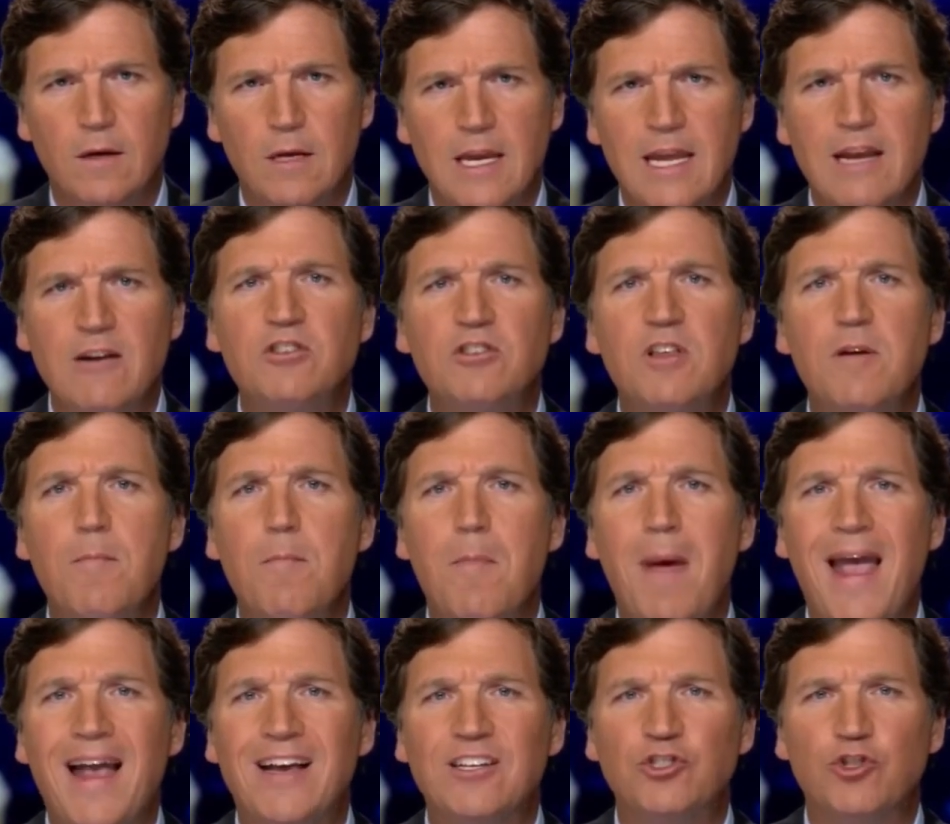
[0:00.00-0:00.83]
Here's the
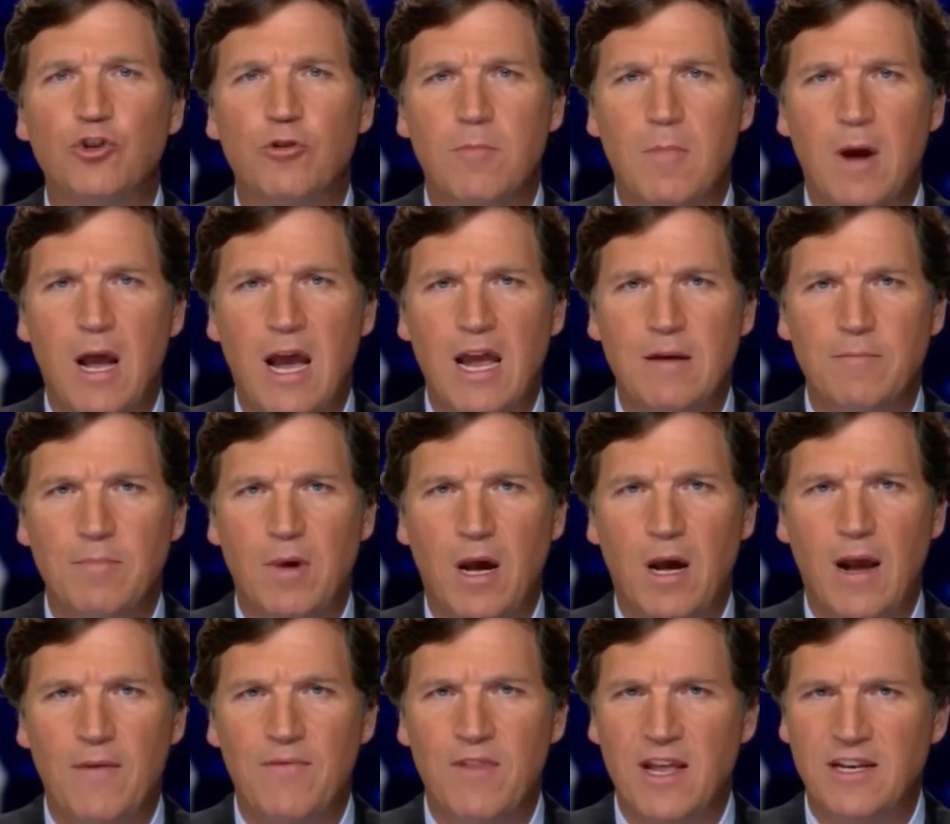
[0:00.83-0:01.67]
mastermind
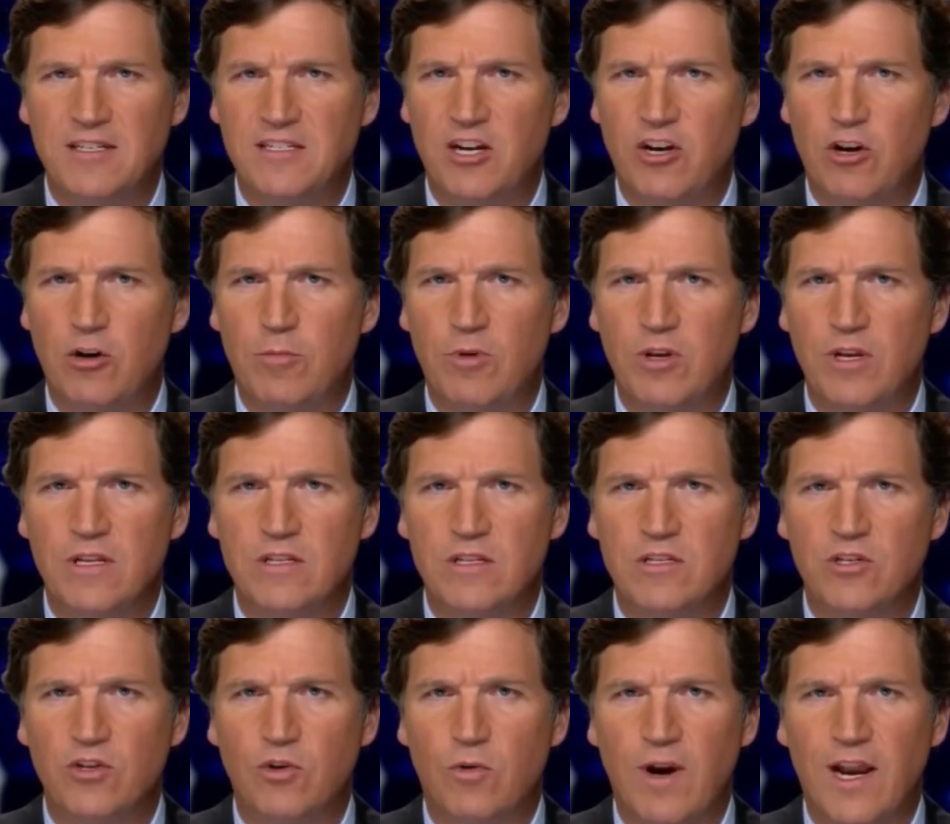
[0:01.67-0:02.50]
behind that terrible
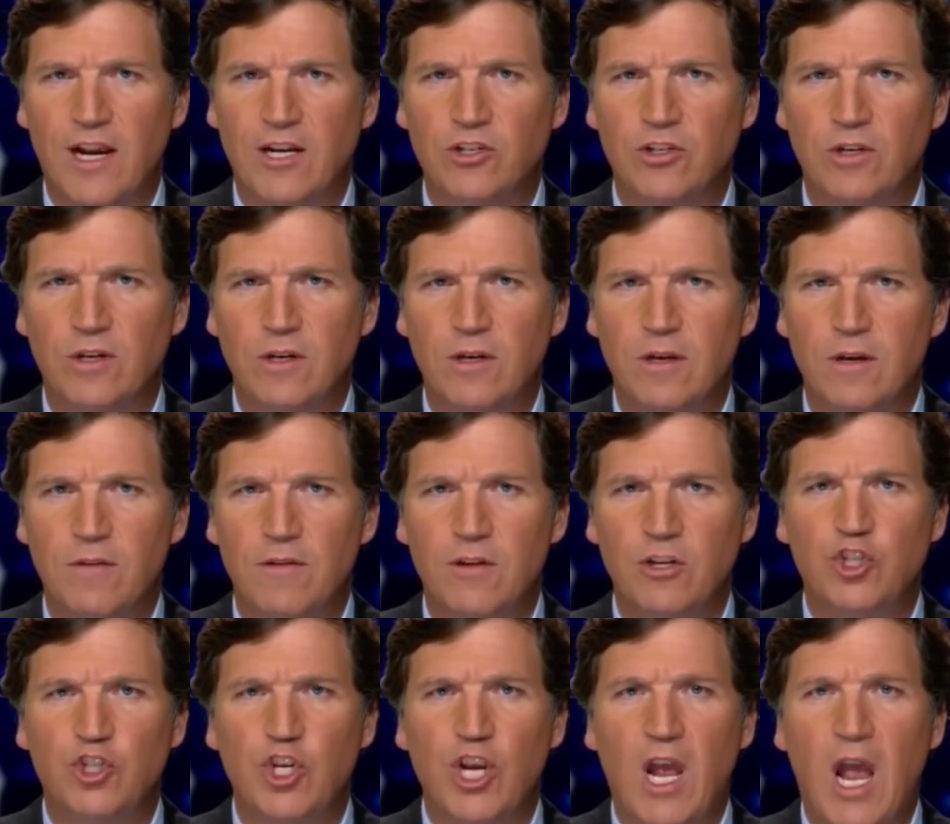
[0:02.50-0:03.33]
insurrection.
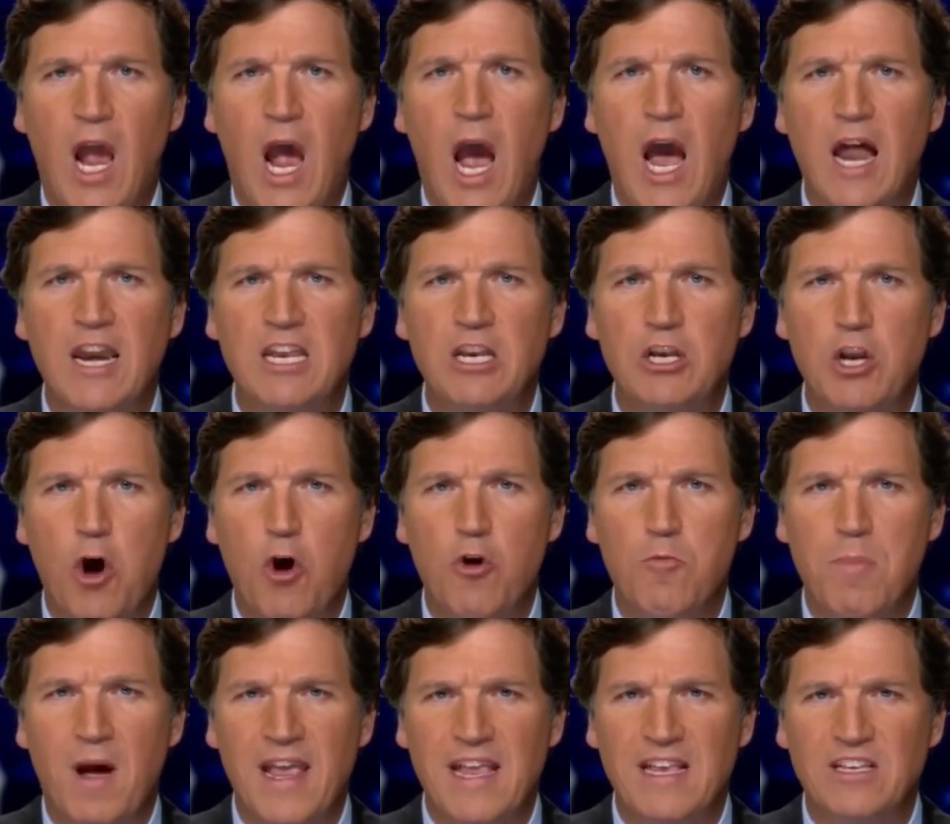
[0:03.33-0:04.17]
The jihadi
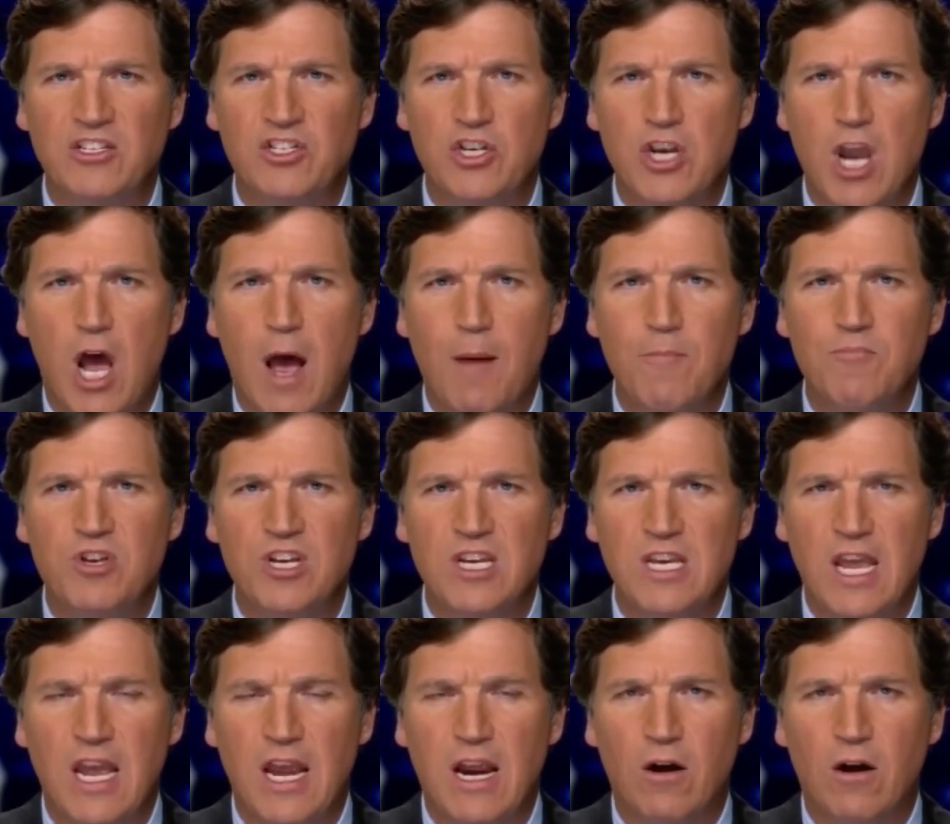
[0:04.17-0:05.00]
known by his nom de
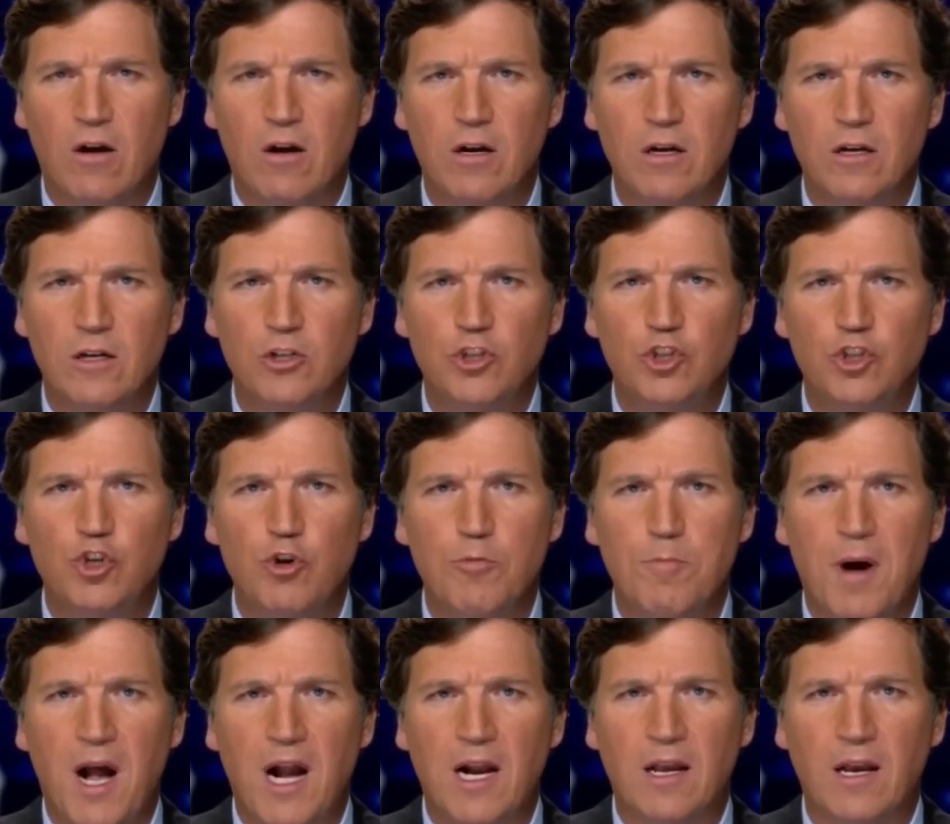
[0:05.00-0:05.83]
guerre,
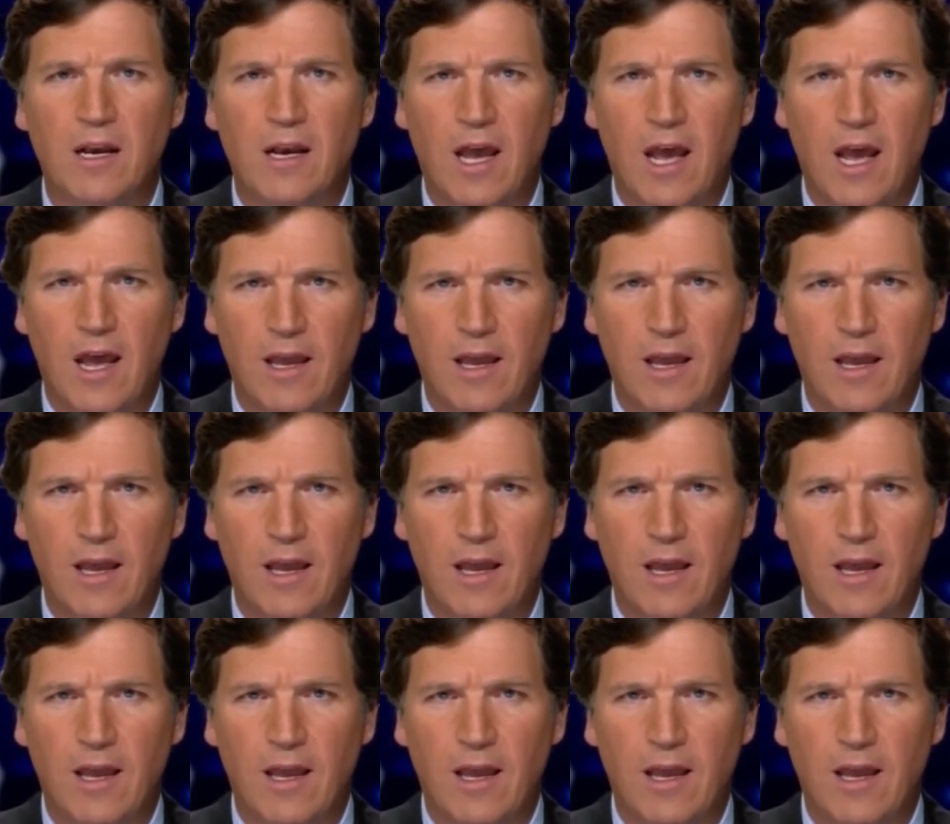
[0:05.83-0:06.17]
Chewbacca guy.